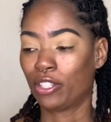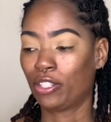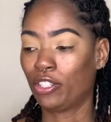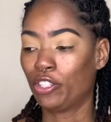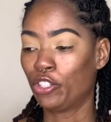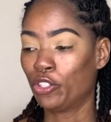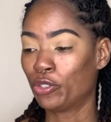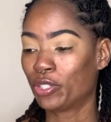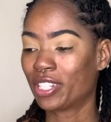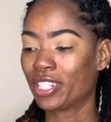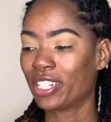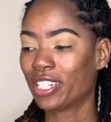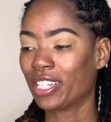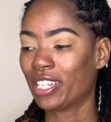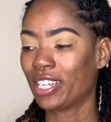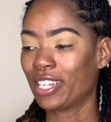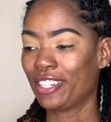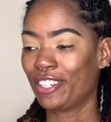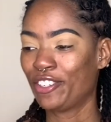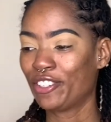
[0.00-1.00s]

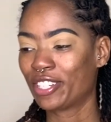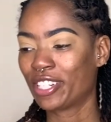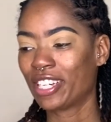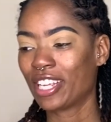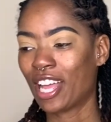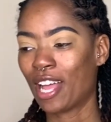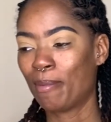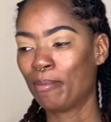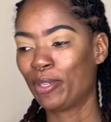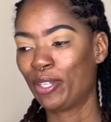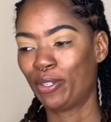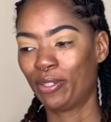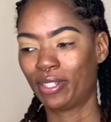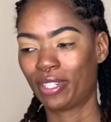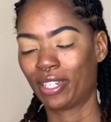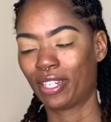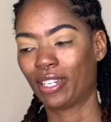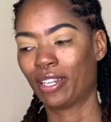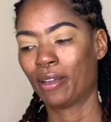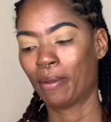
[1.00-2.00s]
usually I'm
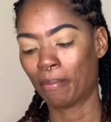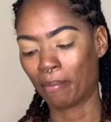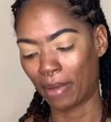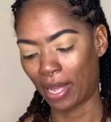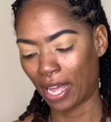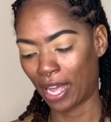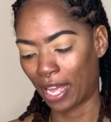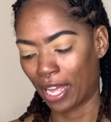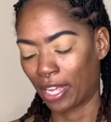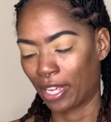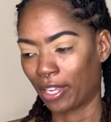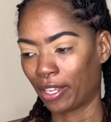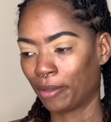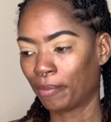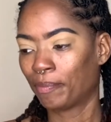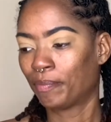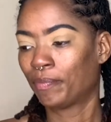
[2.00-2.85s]
using my